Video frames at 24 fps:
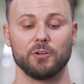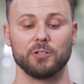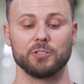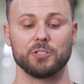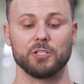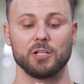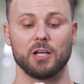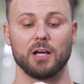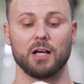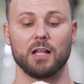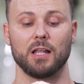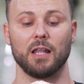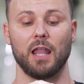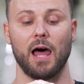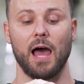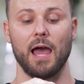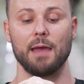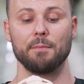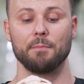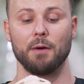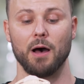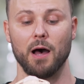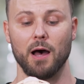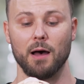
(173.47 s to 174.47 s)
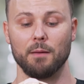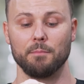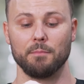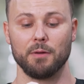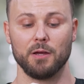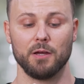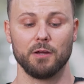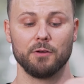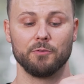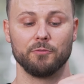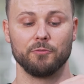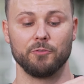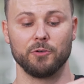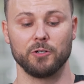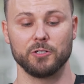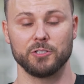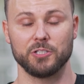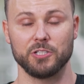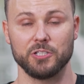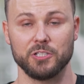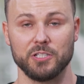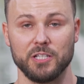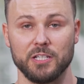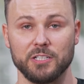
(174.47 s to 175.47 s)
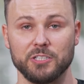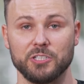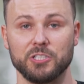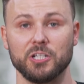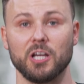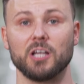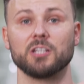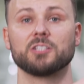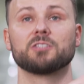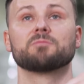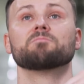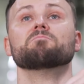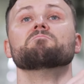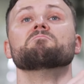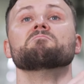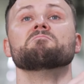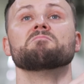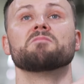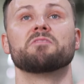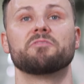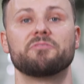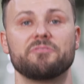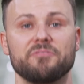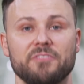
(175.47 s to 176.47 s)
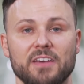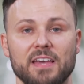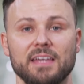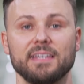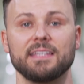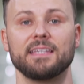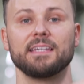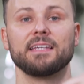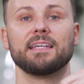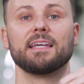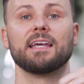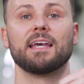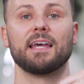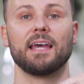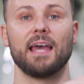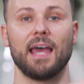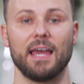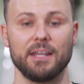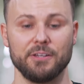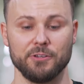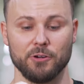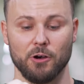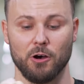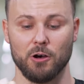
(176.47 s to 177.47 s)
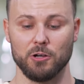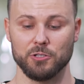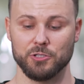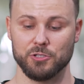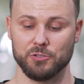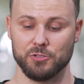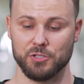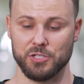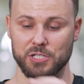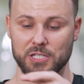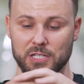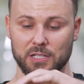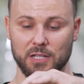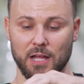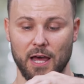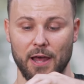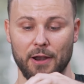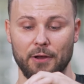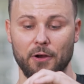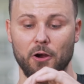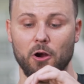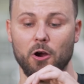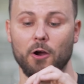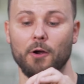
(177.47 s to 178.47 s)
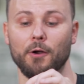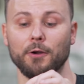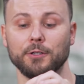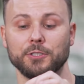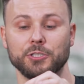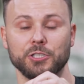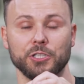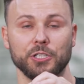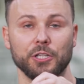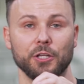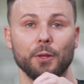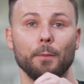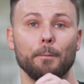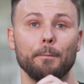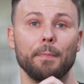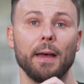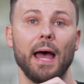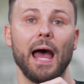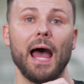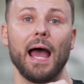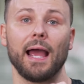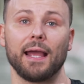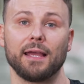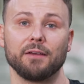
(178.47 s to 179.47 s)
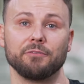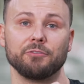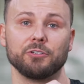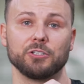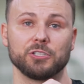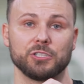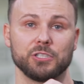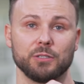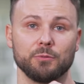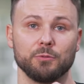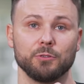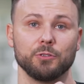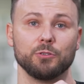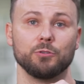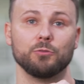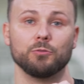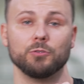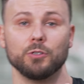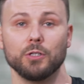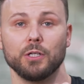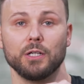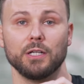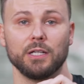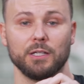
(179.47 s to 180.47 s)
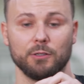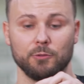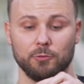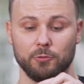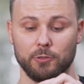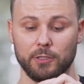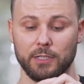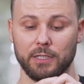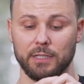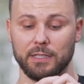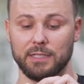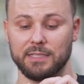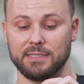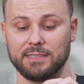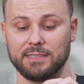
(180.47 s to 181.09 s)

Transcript: it to climb up versus it just faking it. And you'll also see a lot of arching of the back. If you're someone who really is